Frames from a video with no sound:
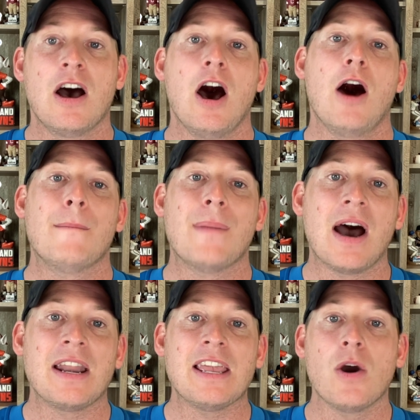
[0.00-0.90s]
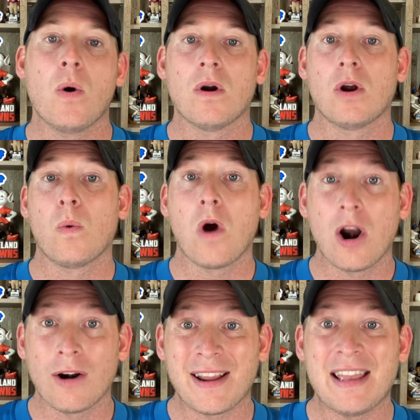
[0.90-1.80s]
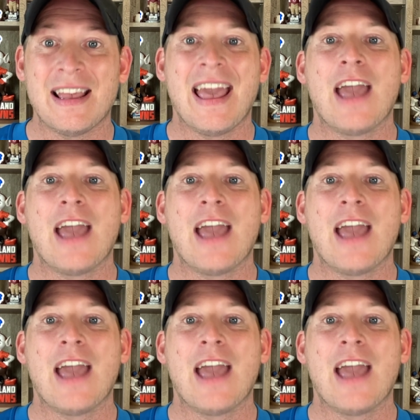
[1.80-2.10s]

Amani Orawari,